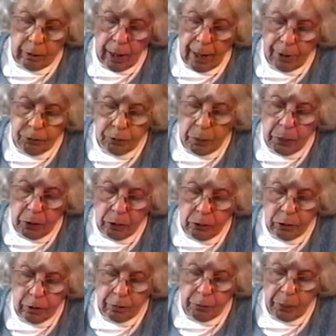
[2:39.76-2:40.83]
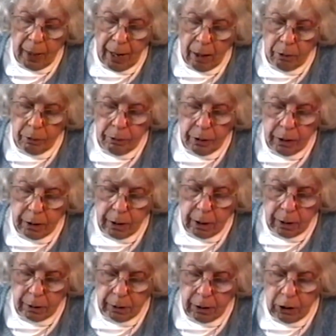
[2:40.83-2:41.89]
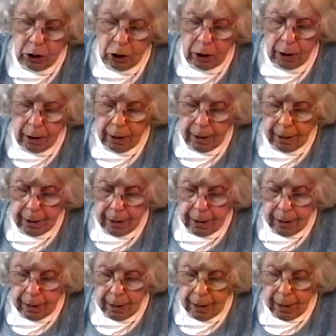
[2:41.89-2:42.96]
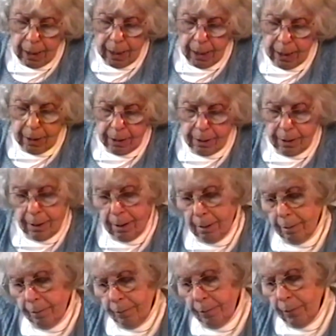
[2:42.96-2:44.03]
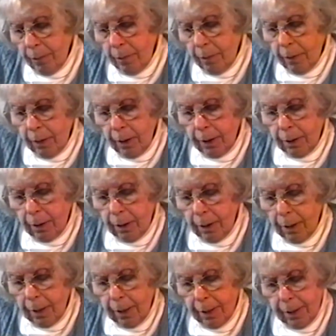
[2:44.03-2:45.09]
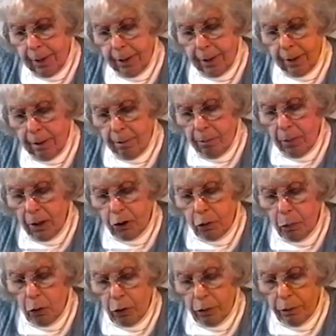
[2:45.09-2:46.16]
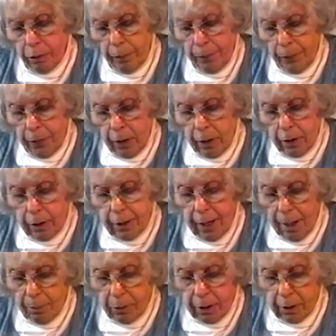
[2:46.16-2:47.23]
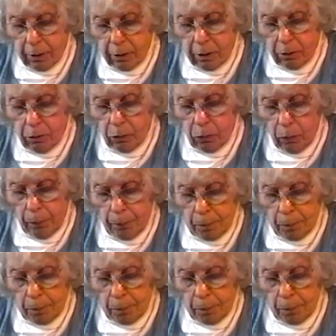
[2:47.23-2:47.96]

attributes of power and knowledge, and it is much more tempting to